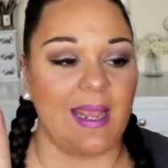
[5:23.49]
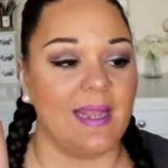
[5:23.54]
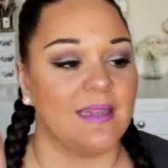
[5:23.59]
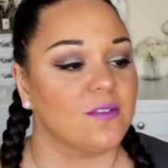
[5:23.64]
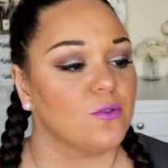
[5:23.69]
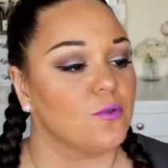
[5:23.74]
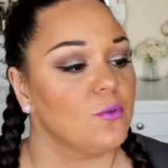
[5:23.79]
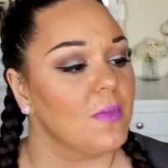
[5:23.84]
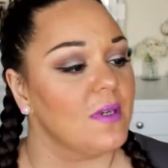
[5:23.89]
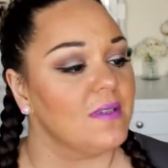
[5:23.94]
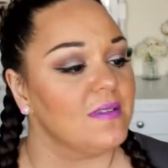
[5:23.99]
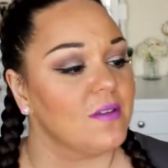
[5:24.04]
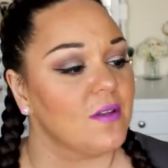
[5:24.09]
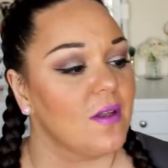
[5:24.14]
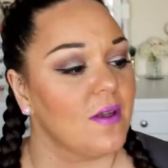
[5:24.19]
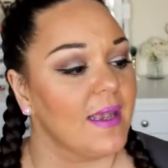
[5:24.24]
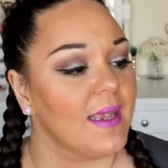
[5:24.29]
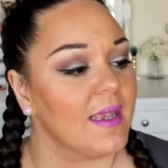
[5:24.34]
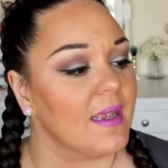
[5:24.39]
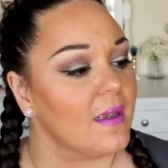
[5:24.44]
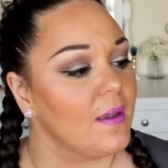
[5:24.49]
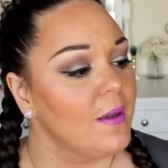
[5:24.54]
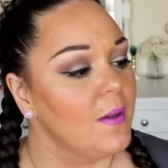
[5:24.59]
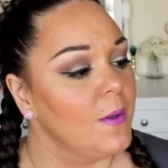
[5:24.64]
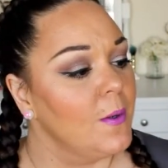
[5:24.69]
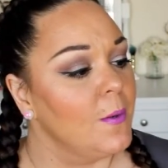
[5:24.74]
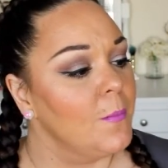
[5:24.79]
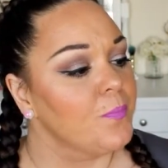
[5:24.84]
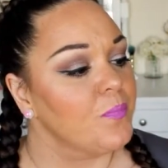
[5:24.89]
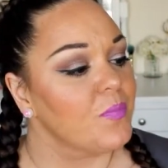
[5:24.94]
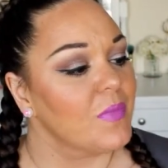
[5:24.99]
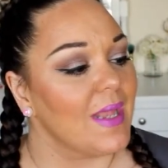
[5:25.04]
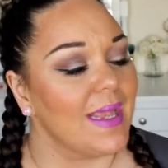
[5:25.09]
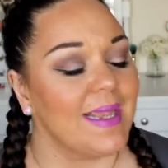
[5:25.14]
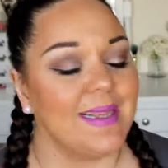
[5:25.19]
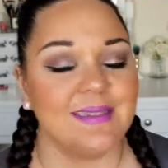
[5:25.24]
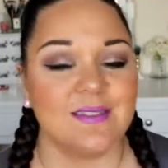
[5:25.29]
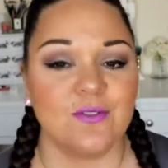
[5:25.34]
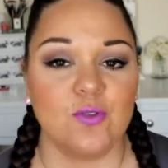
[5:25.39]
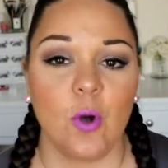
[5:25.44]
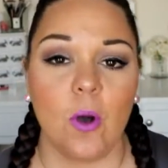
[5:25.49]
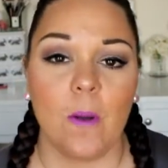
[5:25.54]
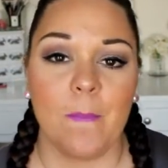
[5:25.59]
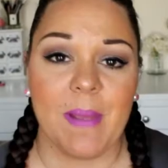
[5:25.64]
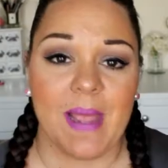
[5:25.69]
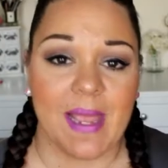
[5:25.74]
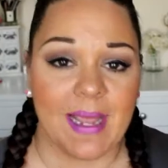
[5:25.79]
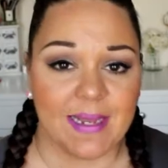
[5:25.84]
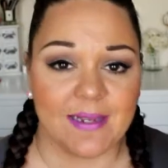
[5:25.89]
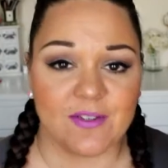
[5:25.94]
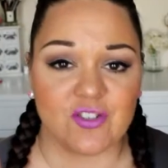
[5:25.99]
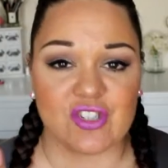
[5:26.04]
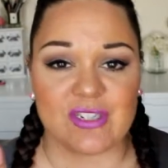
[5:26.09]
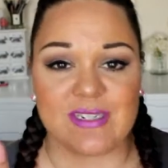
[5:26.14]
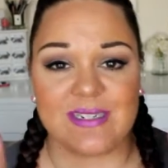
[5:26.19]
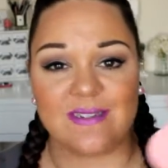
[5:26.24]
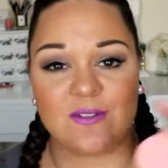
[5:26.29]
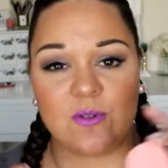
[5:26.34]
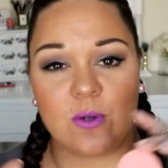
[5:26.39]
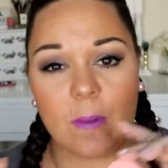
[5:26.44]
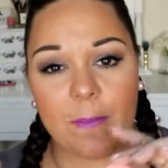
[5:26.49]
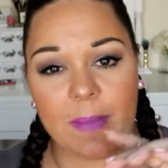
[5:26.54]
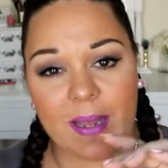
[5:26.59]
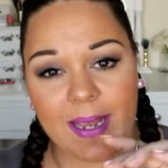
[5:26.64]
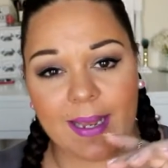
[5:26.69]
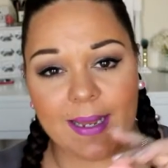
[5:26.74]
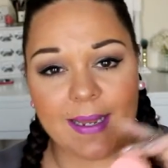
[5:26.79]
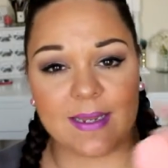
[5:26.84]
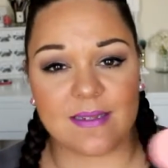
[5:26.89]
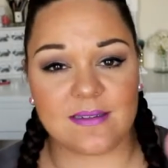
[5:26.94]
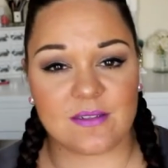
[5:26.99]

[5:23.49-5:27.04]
It's almost like, it's not a peach and it's not a pink,